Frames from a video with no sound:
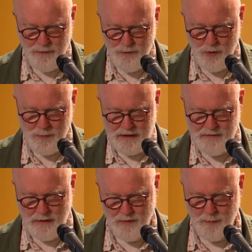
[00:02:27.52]
a firmly
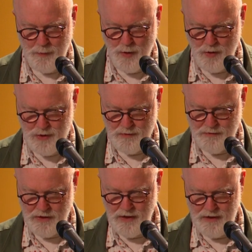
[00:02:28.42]
grounded proposal
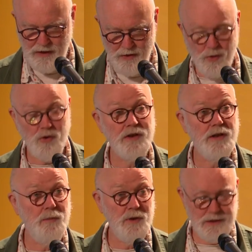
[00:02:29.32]
regarding the order
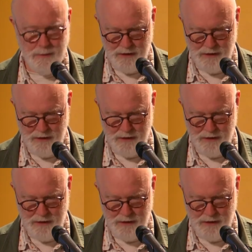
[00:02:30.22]
in which the